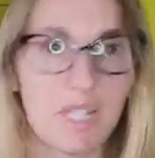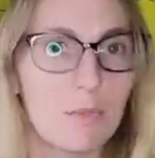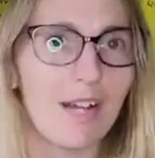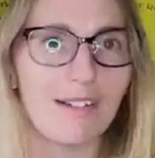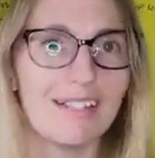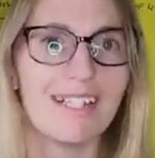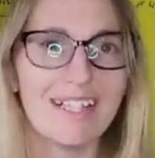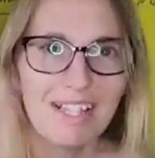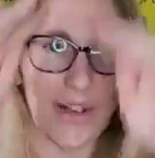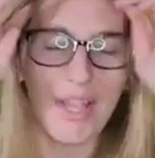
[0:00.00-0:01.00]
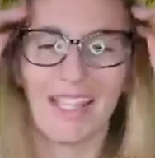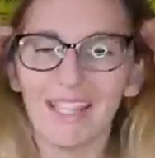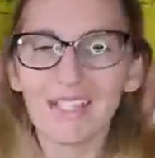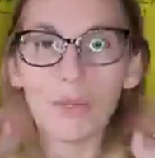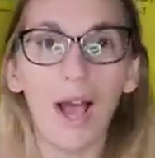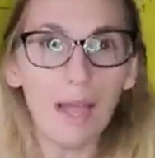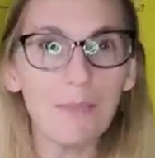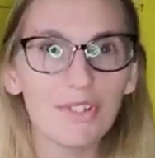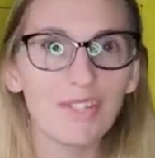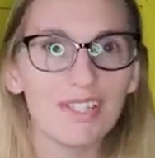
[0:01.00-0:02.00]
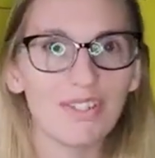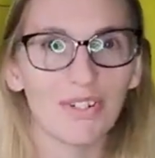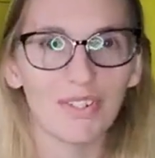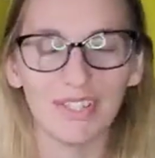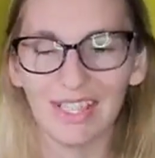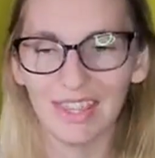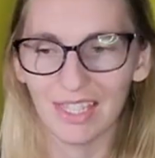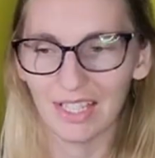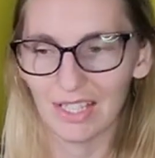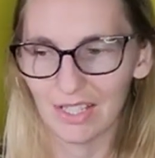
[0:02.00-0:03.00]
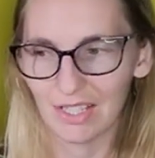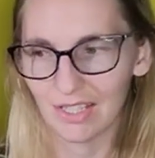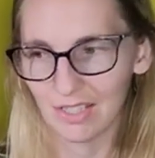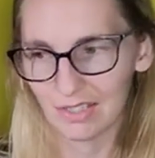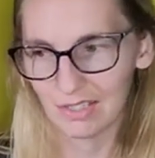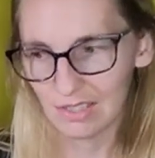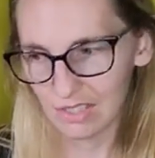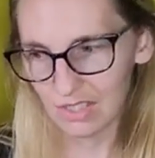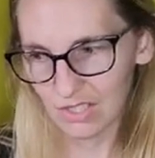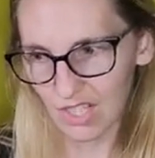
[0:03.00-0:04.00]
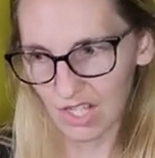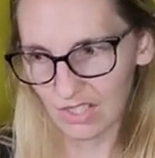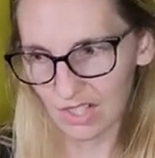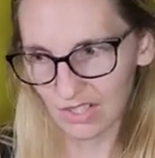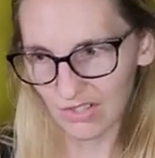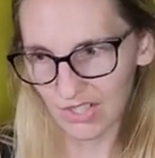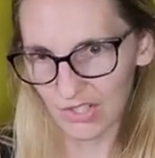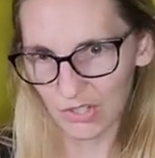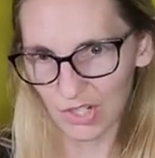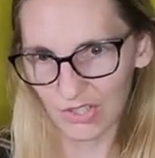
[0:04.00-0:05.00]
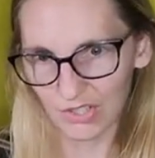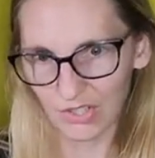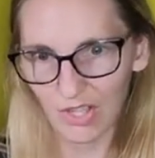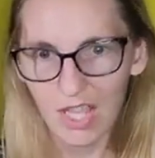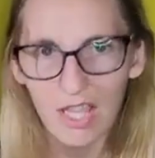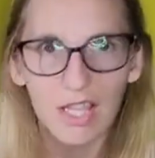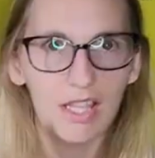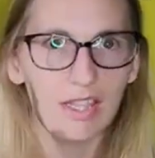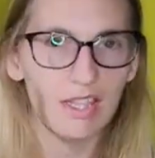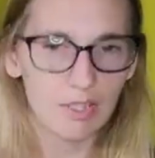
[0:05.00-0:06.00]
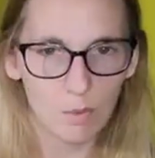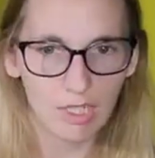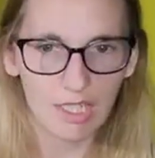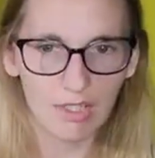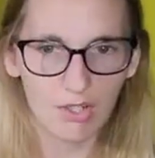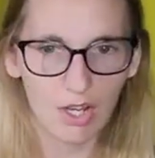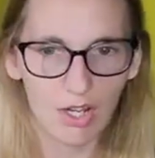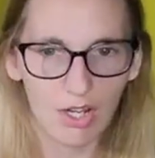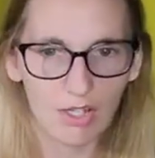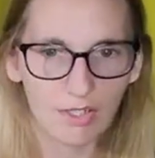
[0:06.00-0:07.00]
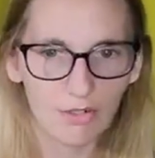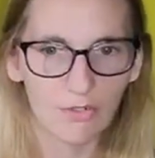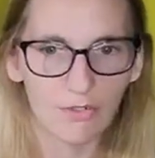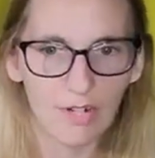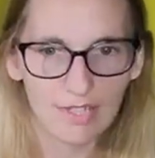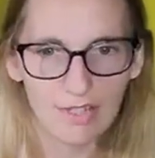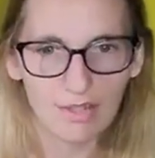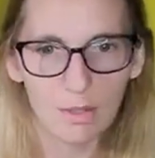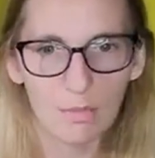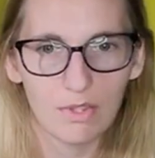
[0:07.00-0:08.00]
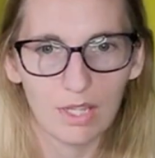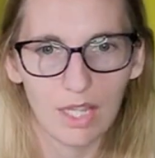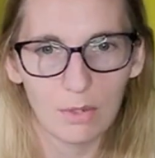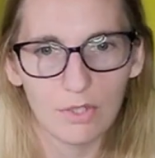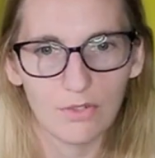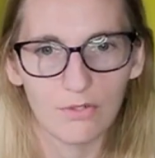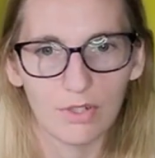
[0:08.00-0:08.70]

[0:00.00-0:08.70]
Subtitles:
we are. Okay, so I mentioned this article in the Solidarity research article. This one is called Racism, the Language of